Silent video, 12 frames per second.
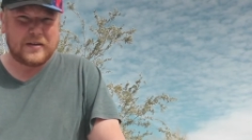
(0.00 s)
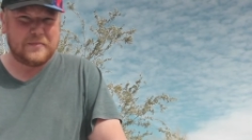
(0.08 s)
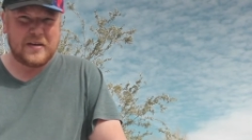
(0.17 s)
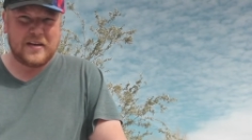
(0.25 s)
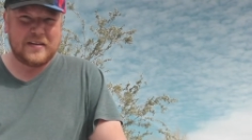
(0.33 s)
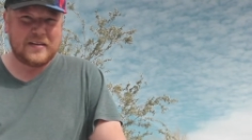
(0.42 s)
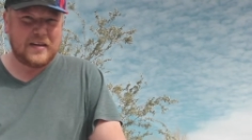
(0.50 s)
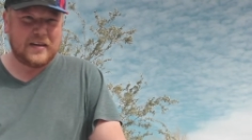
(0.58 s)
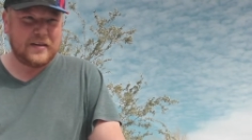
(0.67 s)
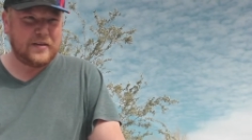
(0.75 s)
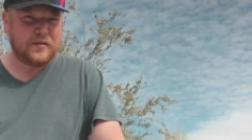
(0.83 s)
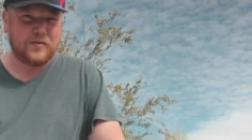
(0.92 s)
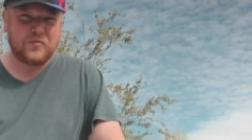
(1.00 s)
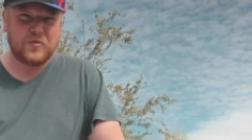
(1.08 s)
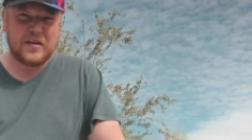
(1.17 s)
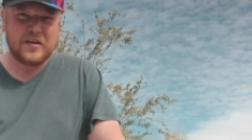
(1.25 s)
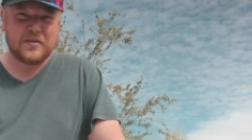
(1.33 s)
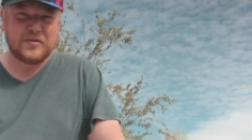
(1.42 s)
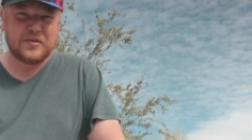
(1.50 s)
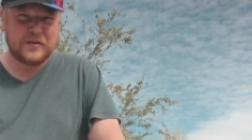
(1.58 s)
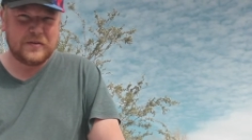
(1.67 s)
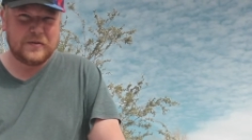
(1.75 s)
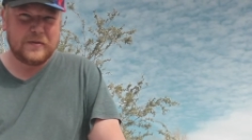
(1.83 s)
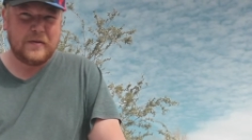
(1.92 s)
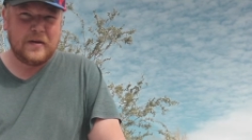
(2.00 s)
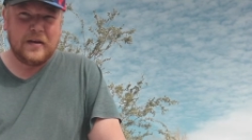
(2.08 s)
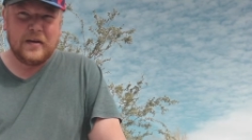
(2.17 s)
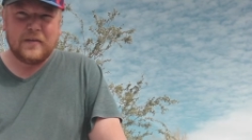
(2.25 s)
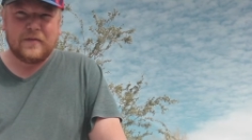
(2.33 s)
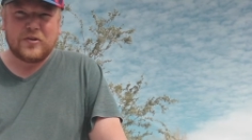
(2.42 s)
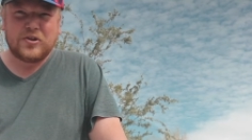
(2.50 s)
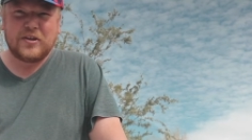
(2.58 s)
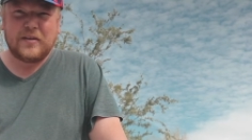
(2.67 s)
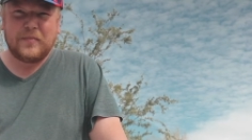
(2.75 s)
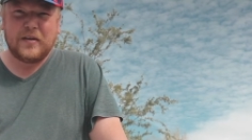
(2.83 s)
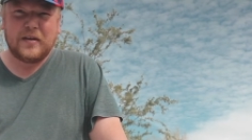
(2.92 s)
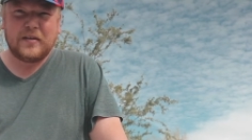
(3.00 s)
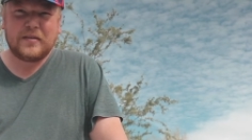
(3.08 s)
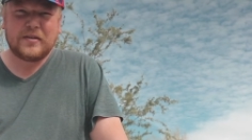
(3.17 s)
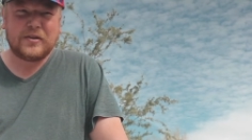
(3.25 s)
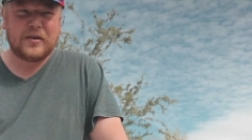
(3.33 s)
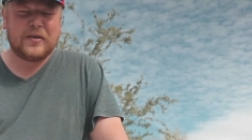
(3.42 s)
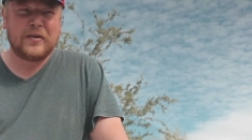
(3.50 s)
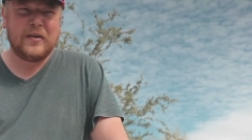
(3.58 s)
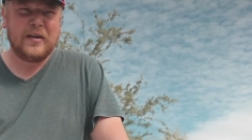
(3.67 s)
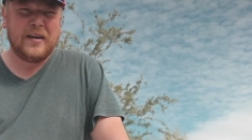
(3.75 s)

It may take another week or two for shipping, so